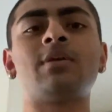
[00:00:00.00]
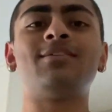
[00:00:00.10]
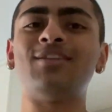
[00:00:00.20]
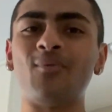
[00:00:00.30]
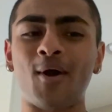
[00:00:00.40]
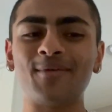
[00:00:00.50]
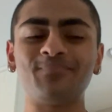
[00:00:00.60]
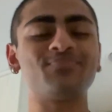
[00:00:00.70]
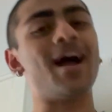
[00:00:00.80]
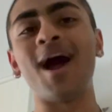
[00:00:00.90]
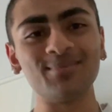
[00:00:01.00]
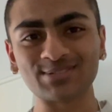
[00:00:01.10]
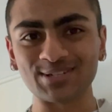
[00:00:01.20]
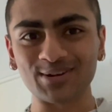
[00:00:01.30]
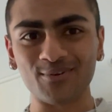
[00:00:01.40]
You know what? I'm just going
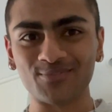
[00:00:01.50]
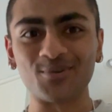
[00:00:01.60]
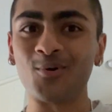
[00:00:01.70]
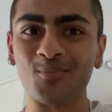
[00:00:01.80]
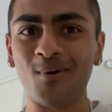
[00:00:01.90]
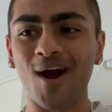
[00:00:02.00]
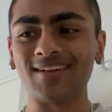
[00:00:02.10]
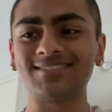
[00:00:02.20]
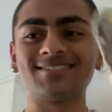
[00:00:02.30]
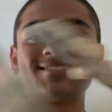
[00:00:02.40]
to go for the whole pot.